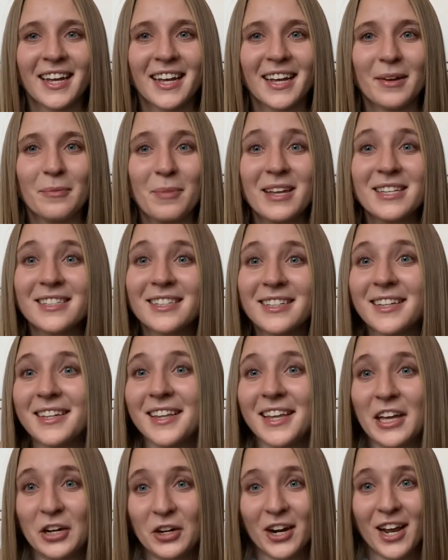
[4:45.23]
basically,
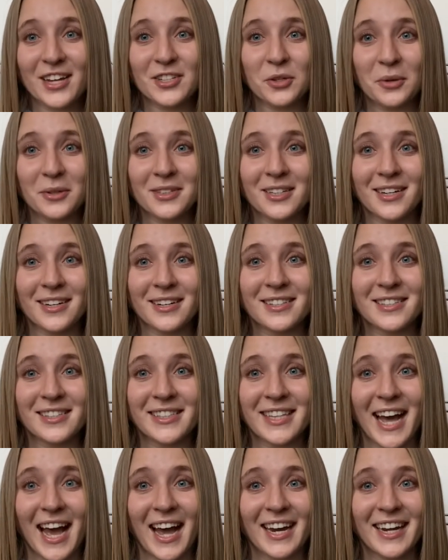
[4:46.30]
the internet told us
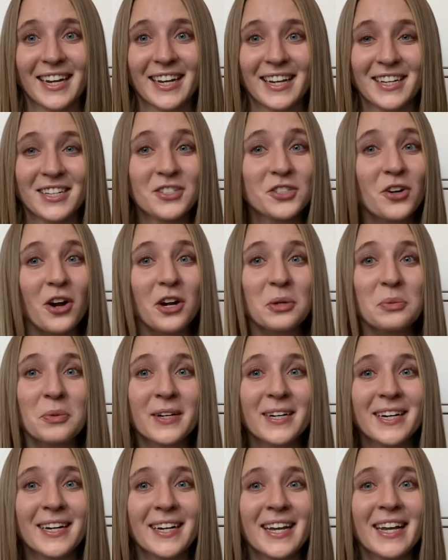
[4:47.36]
that his dog
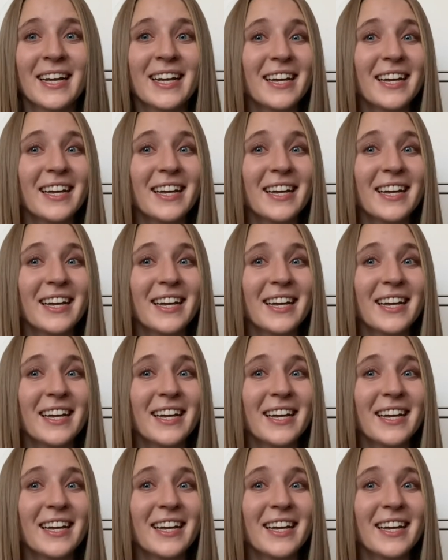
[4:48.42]
breed